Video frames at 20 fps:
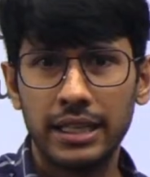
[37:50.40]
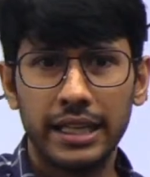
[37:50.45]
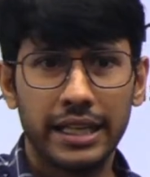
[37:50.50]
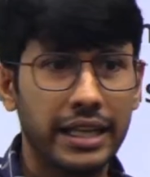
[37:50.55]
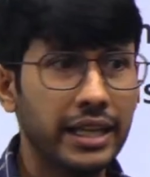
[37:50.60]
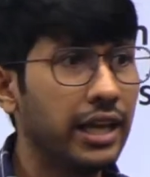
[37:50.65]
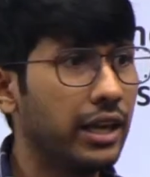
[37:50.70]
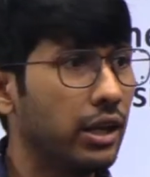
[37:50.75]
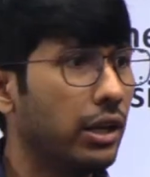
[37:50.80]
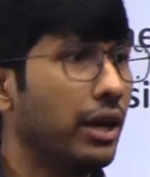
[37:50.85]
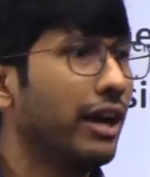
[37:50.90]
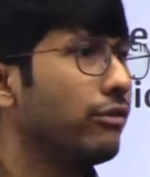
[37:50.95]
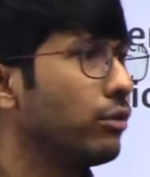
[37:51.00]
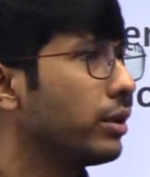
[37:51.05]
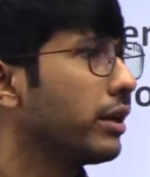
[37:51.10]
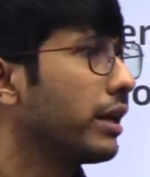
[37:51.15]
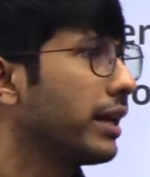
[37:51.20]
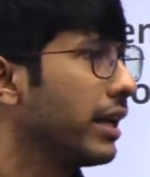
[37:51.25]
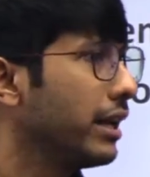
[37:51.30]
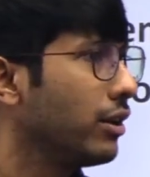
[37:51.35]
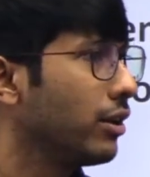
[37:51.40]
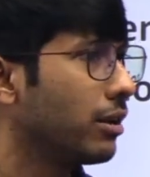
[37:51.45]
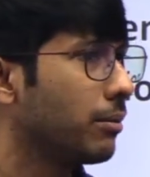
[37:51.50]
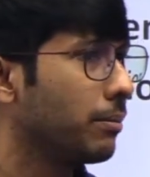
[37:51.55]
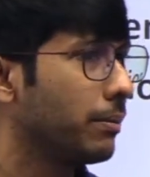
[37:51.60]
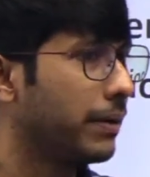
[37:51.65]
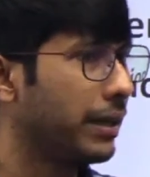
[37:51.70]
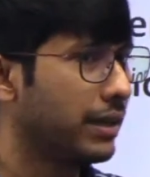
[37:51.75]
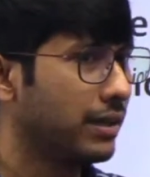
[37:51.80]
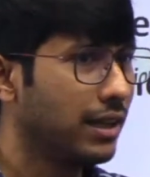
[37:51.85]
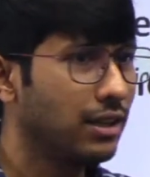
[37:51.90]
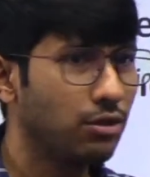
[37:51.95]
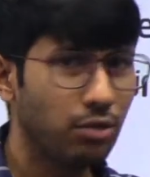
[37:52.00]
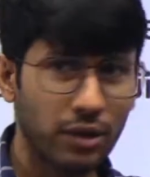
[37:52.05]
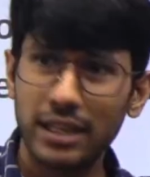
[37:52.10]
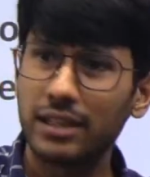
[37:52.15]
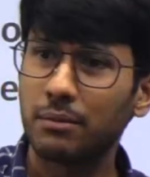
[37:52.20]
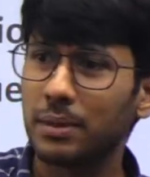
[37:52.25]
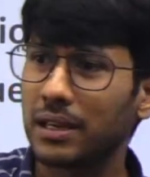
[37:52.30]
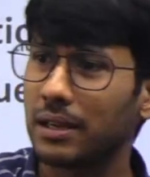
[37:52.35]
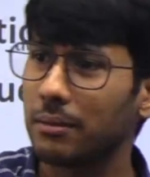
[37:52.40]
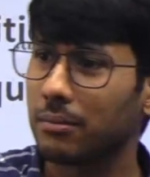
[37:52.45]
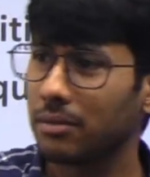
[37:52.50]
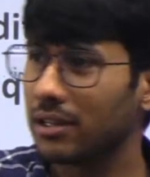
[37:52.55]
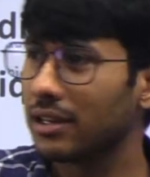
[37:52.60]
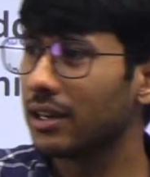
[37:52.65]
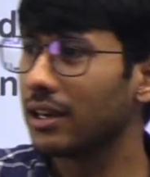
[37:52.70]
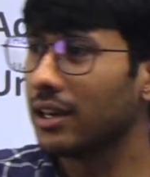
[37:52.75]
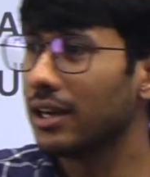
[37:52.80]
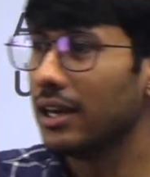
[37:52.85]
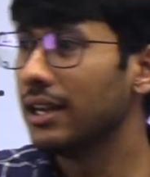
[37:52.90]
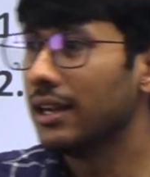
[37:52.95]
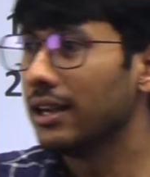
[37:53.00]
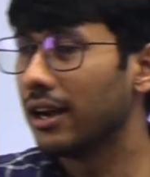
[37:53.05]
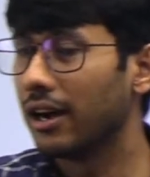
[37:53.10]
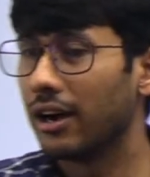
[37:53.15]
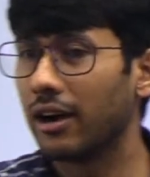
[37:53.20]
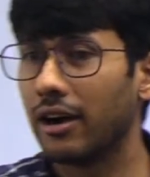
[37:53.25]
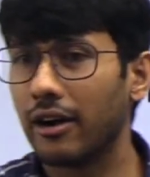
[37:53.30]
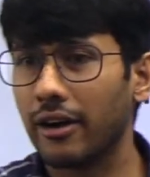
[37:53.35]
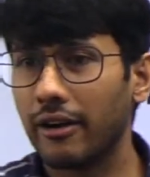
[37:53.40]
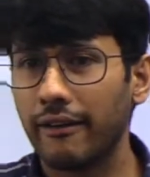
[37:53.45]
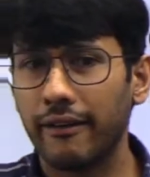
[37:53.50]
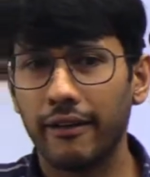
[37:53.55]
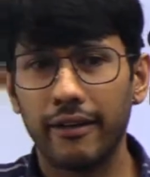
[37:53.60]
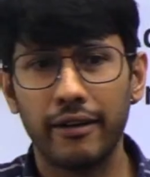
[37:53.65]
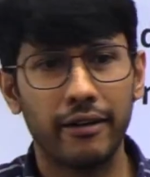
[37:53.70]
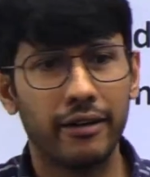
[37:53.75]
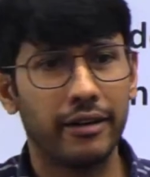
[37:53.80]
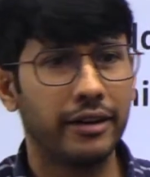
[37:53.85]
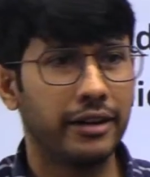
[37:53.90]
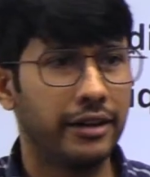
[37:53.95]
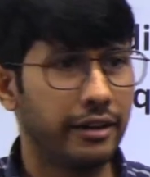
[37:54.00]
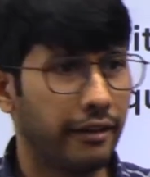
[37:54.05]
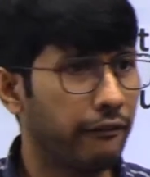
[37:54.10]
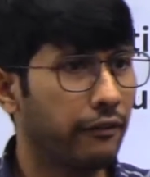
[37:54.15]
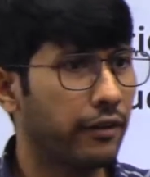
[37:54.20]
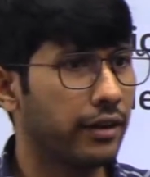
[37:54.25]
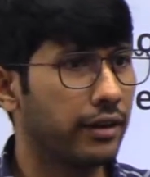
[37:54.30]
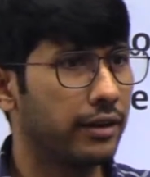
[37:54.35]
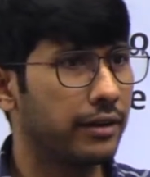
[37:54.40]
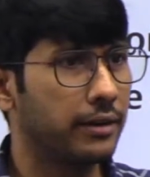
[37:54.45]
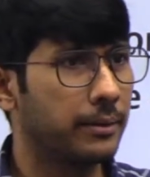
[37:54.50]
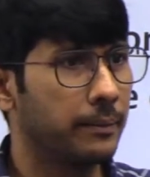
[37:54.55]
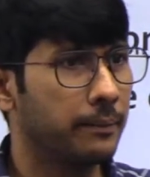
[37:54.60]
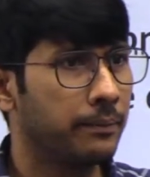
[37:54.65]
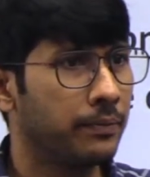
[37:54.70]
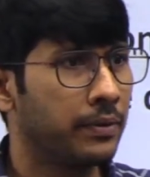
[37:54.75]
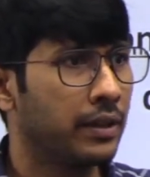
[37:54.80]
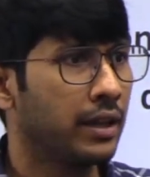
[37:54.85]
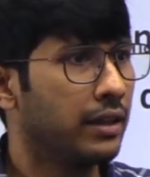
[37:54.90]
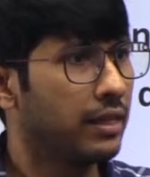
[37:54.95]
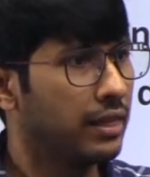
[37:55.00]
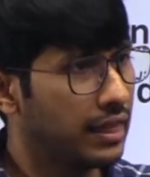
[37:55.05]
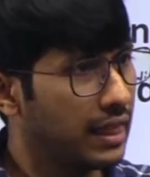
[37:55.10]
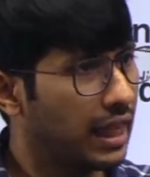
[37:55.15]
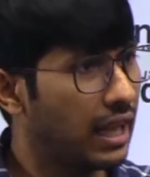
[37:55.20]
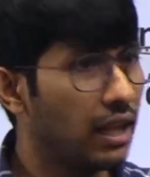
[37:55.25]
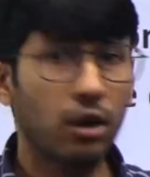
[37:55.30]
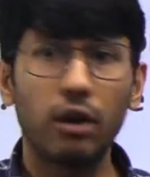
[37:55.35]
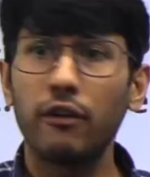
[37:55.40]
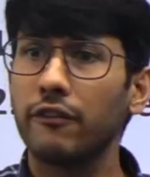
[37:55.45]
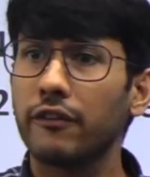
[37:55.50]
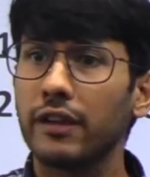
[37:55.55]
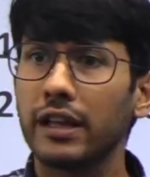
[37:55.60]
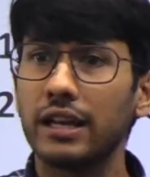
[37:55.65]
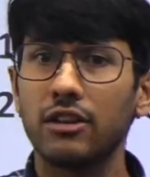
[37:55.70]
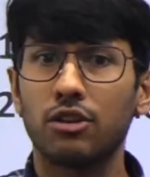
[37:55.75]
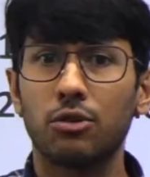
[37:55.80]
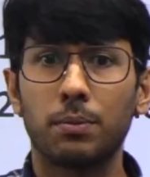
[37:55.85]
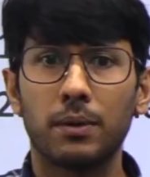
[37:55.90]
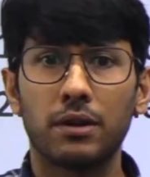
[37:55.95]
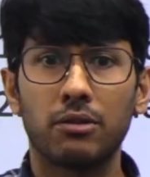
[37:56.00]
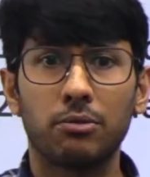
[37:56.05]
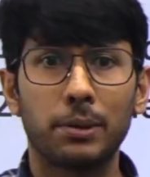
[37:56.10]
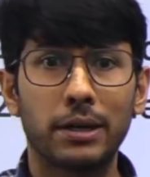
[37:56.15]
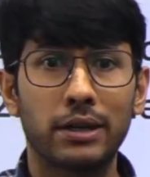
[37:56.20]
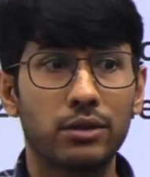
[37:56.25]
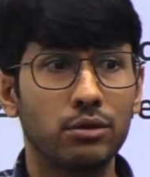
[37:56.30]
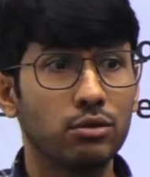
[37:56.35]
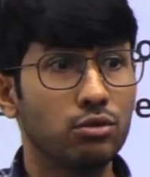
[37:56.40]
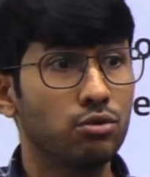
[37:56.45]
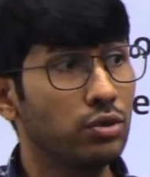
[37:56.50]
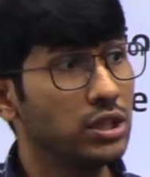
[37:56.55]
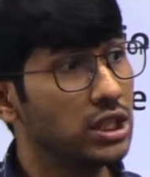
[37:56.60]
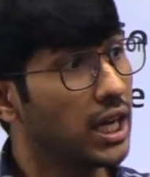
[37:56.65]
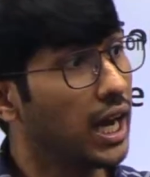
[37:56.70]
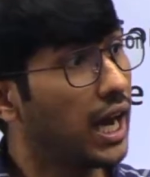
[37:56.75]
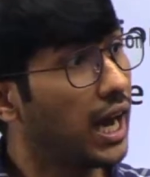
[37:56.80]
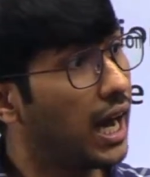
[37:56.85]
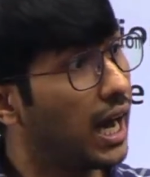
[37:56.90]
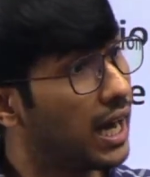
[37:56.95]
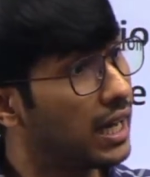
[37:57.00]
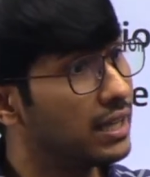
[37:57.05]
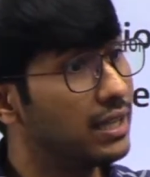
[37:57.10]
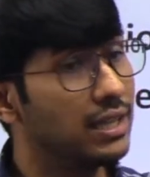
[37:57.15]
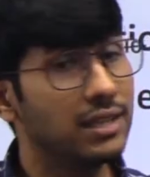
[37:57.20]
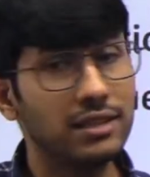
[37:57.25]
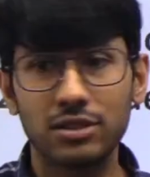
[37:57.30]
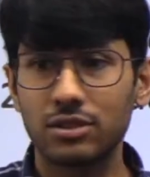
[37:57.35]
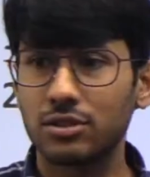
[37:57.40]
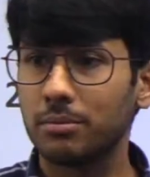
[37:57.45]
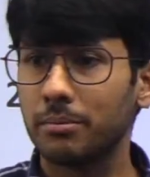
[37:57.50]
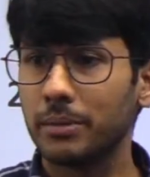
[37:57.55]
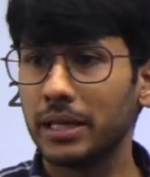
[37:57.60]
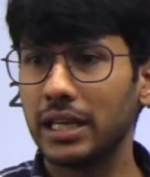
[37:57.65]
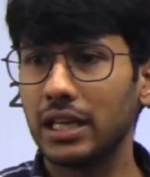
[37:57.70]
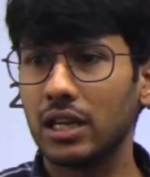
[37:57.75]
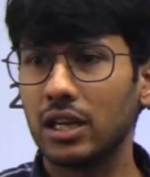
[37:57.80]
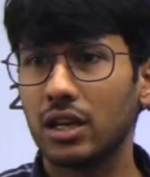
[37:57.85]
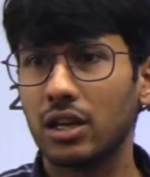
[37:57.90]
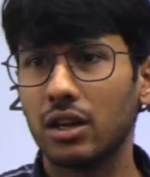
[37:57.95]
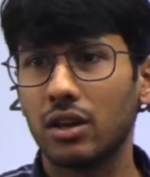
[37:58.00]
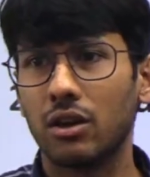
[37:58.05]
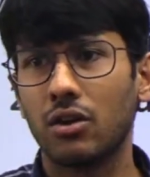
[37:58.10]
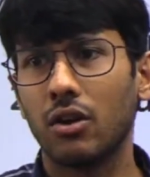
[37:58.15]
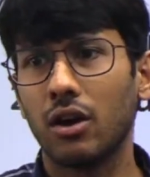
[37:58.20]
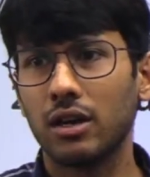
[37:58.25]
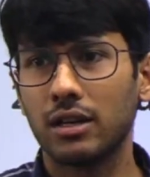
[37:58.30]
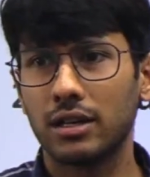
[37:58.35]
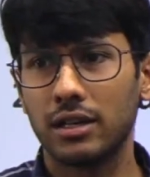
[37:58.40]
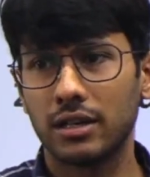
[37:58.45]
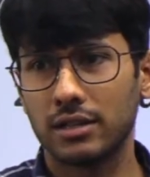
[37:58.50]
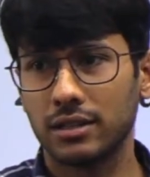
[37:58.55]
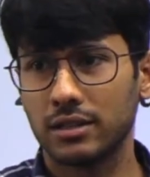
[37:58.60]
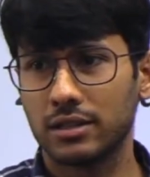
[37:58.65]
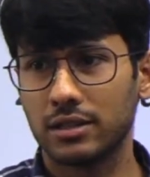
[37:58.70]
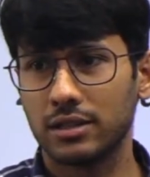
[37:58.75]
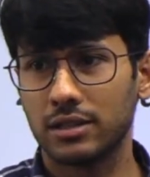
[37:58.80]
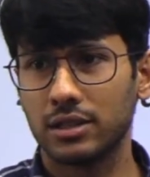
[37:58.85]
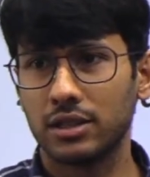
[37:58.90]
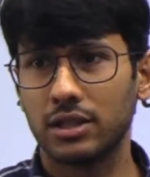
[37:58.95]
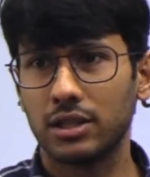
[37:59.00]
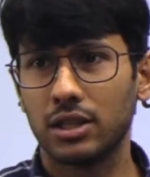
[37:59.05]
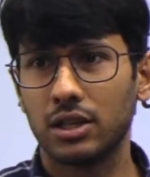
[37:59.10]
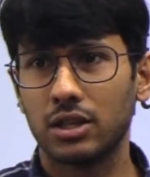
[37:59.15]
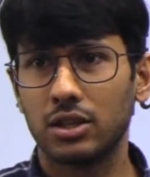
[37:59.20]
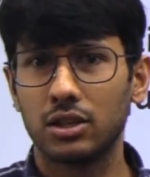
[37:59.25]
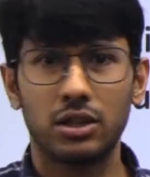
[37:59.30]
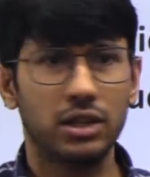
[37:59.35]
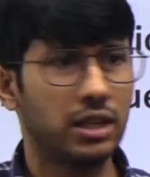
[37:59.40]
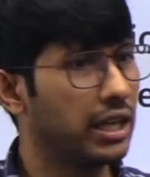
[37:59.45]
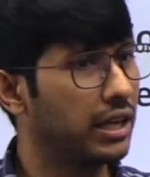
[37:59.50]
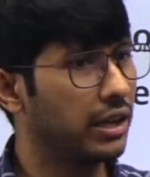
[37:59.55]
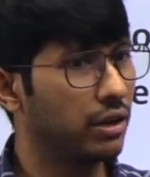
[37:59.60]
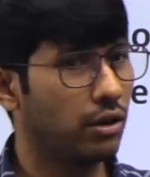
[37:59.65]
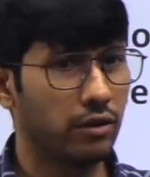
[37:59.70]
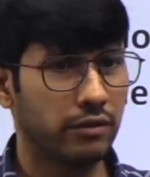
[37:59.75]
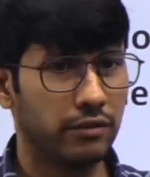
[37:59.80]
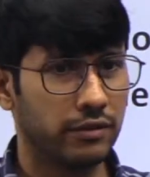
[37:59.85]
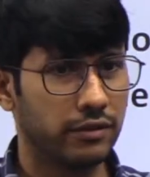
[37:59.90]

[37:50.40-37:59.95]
Here you have to train your brain. That's why it becomes a little difficult. Think of various perspectives which others may not think of.